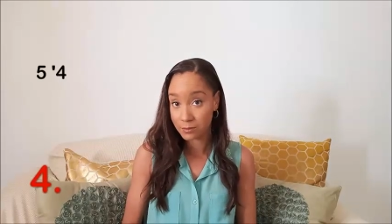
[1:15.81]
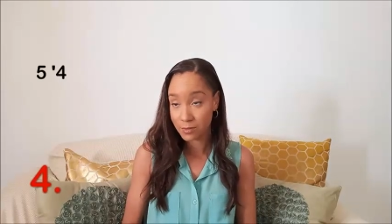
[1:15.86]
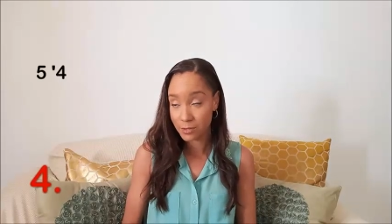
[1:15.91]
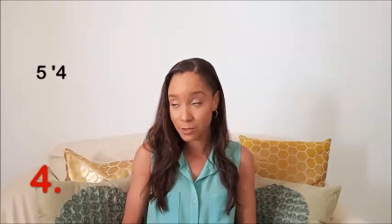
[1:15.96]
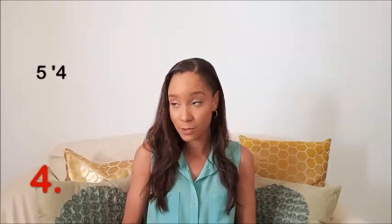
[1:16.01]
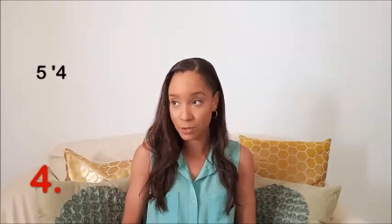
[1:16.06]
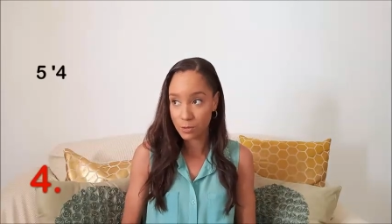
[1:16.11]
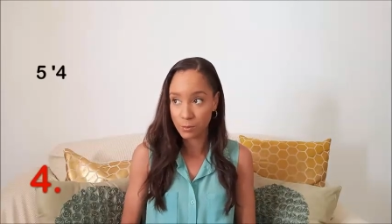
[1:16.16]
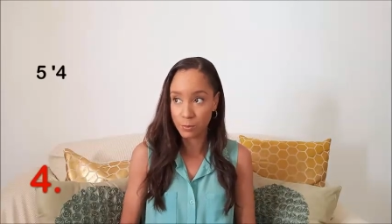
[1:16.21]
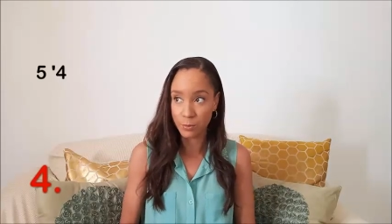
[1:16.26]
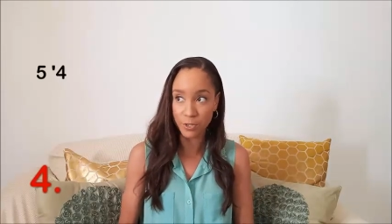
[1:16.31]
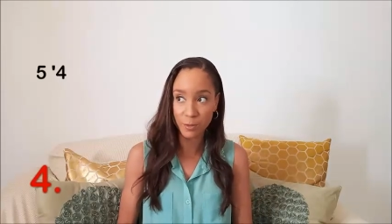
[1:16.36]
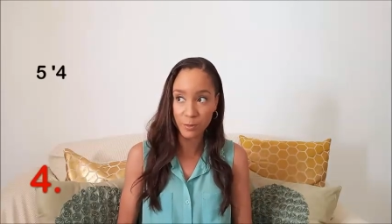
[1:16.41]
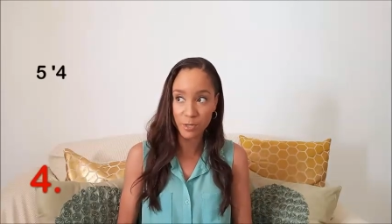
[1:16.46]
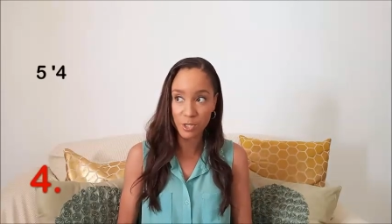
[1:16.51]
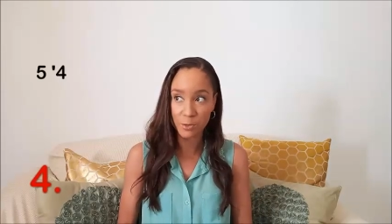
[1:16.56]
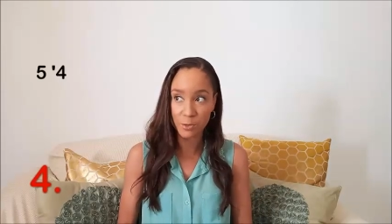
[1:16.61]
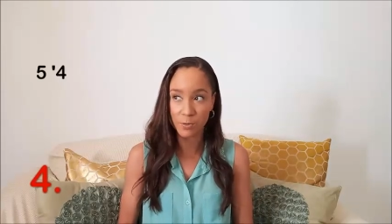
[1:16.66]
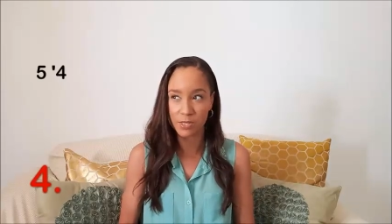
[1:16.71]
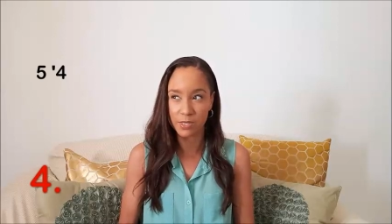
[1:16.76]
so I'm pretty
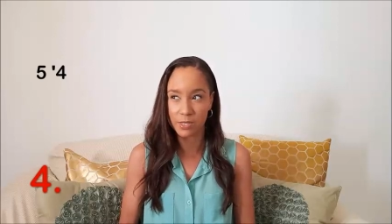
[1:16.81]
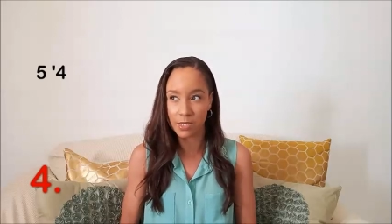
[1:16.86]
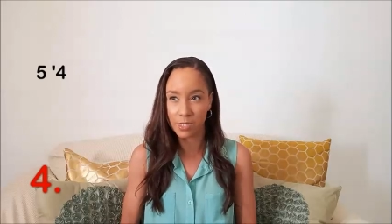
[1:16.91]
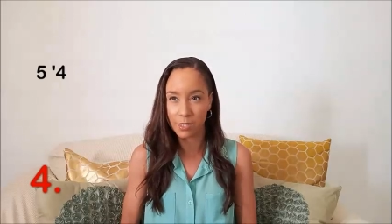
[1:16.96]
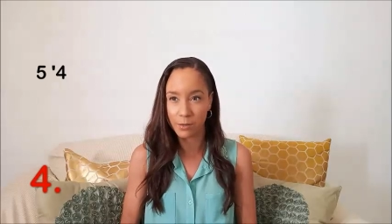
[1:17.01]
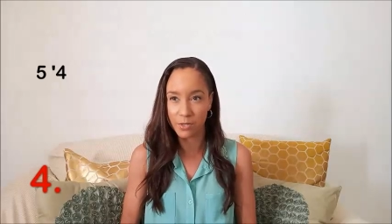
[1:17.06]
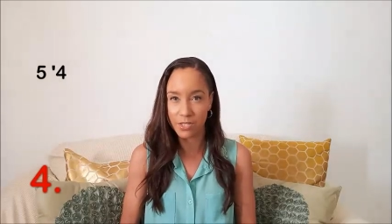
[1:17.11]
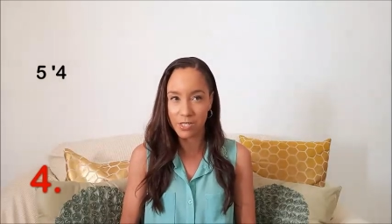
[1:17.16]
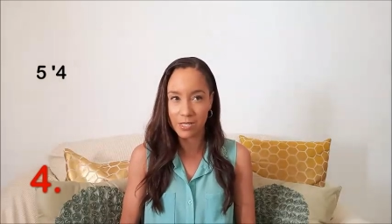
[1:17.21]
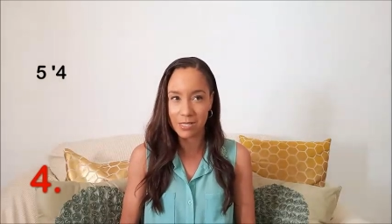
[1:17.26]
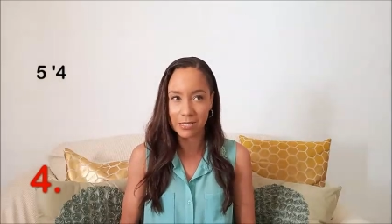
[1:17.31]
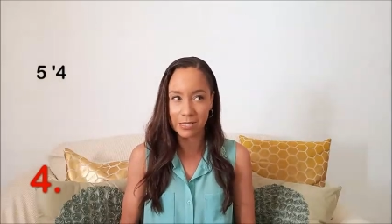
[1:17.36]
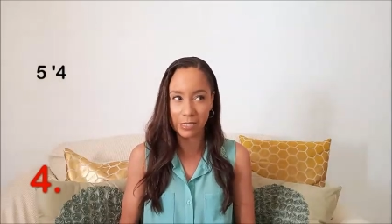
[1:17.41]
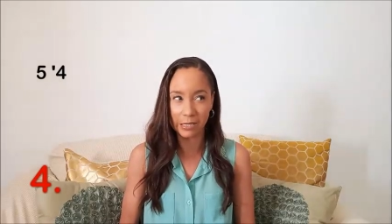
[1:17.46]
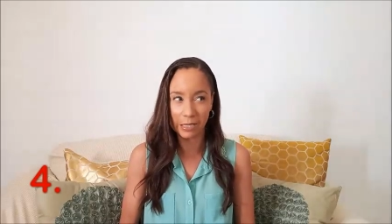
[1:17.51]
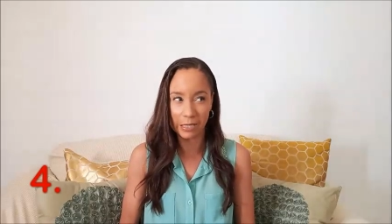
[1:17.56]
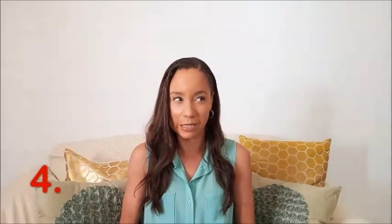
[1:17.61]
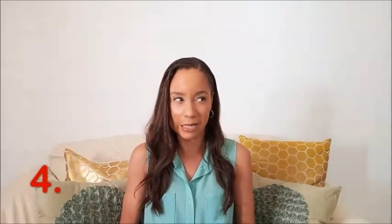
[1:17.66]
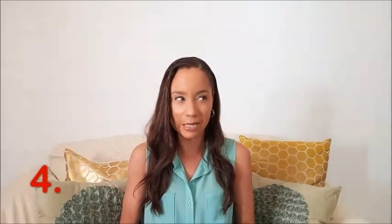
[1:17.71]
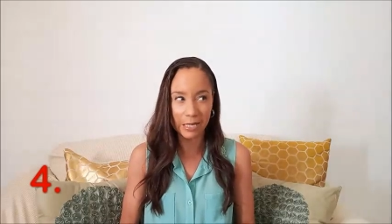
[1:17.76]
much petite, which is
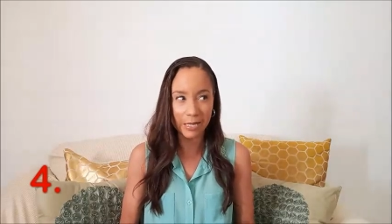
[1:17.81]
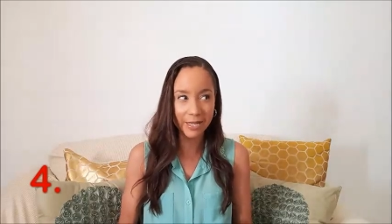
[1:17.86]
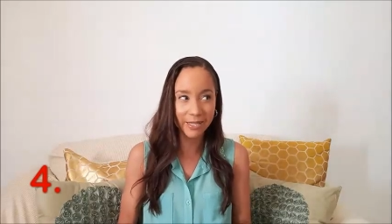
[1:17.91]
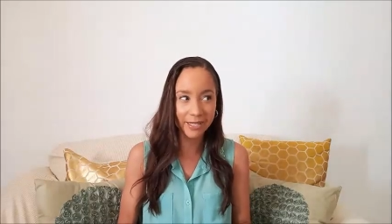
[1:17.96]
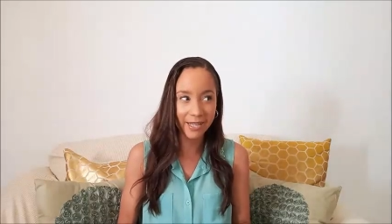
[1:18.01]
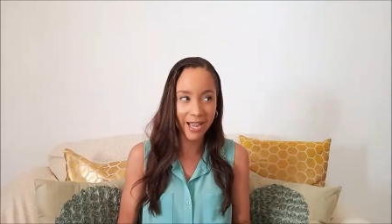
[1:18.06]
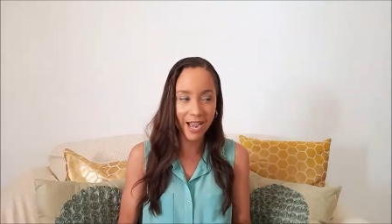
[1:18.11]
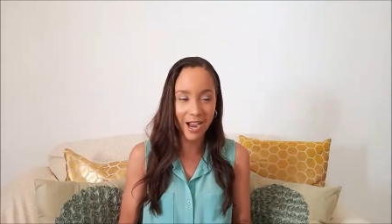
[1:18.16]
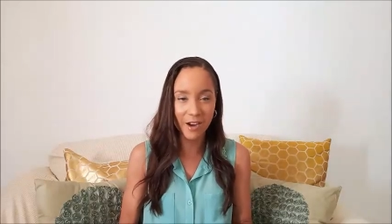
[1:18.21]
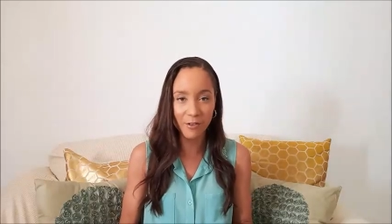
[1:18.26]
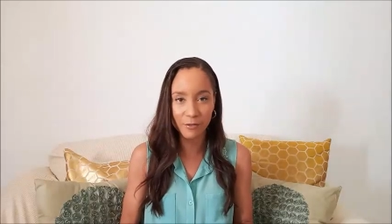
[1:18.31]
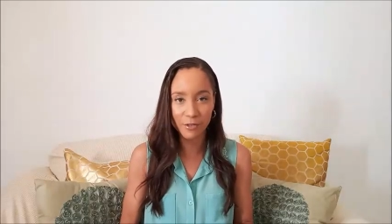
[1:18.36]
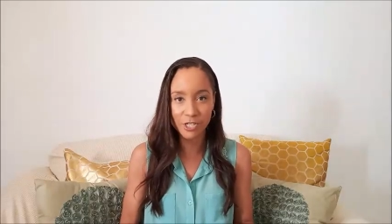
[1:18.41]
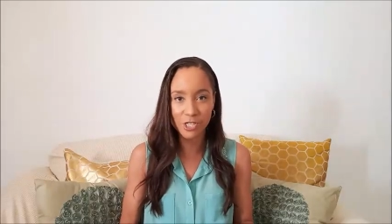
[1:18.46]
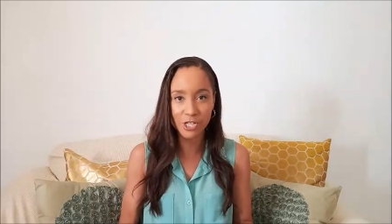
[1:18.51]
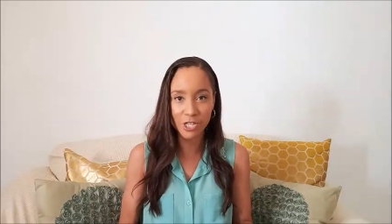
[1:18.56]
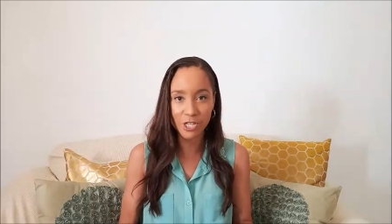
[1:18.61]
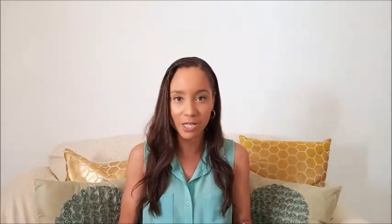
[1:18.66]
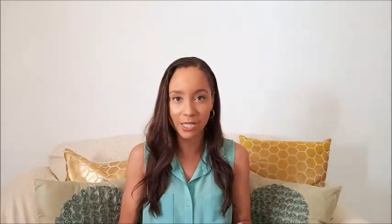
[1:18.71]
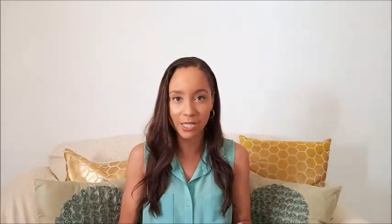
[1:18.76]
like kind of
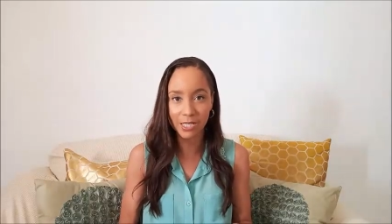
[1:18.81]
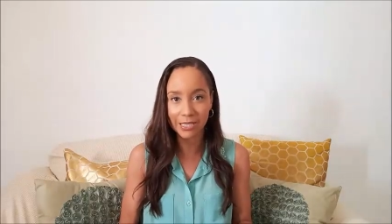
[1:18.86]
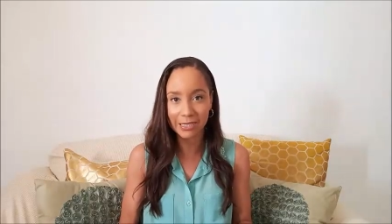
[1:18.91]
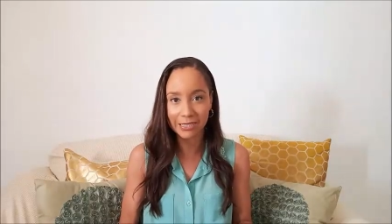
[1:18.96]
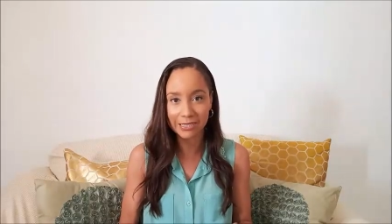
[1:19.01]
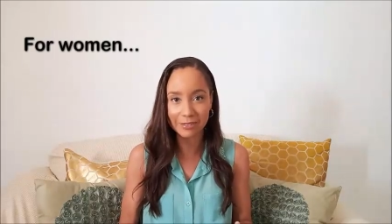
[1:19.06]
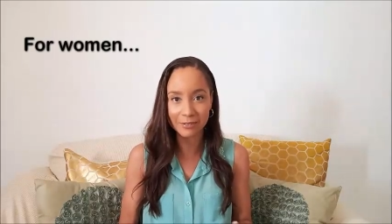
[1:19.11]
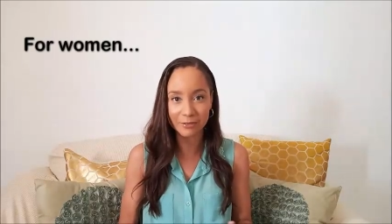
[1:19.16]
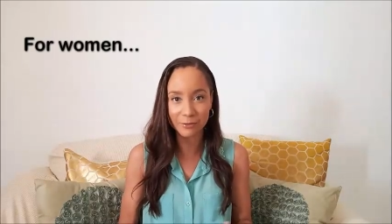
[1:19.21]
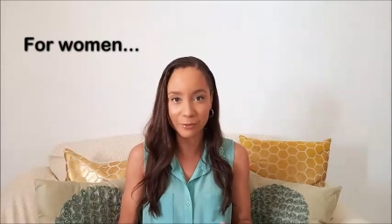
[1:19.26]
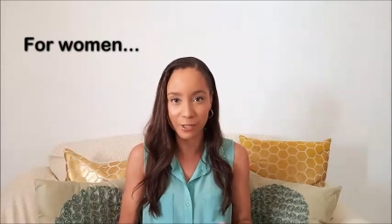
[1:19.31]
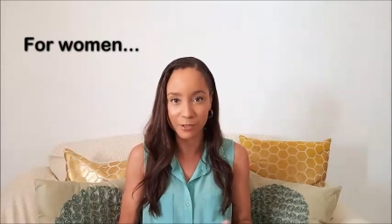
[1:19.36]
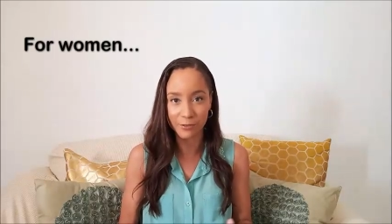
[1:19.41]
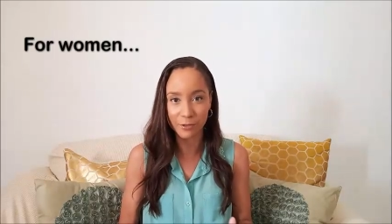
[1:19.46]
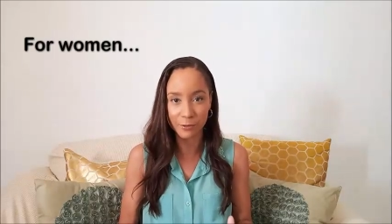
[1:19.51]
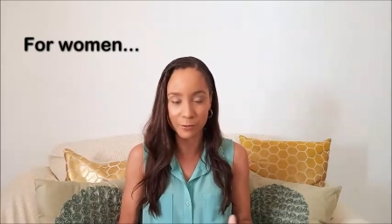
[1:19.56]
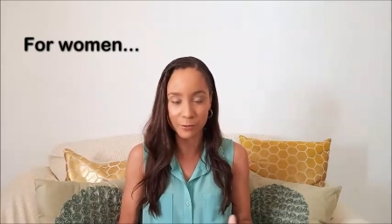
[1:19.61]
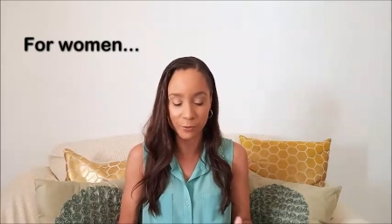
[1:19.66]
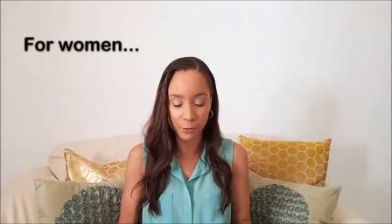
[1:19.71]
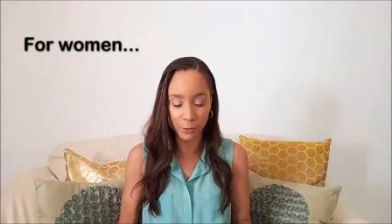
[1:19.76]
average height, five
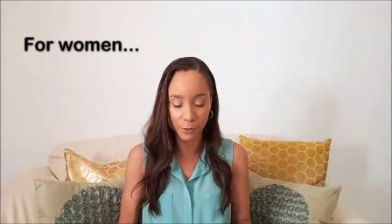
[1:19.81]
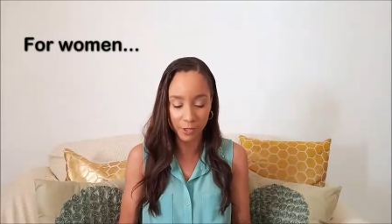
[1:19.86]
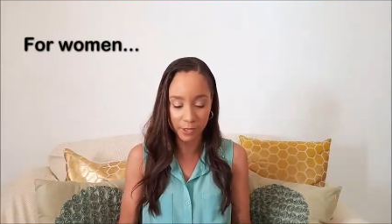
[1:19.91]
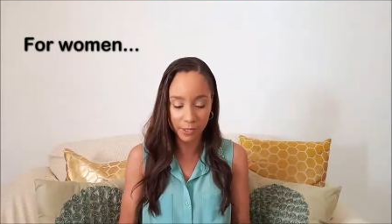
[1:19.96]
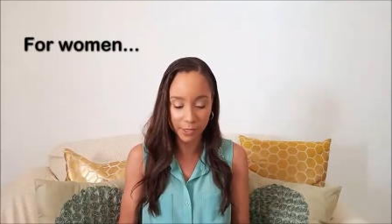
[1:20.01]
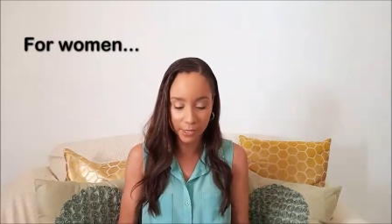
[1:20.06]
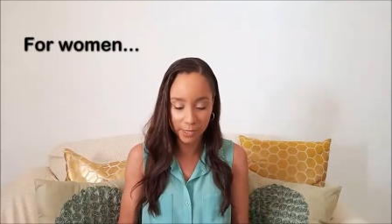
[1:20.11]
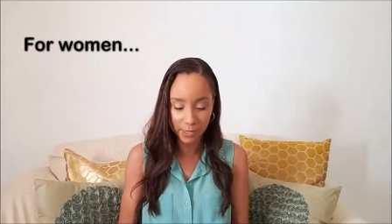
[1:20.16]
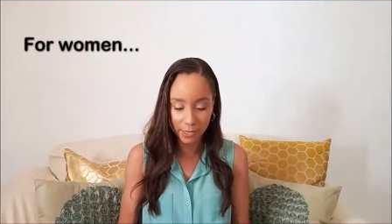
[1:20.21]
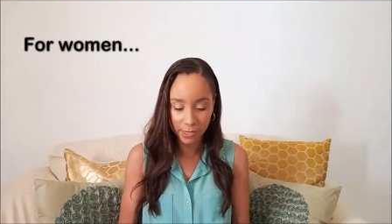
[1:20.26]
foot four.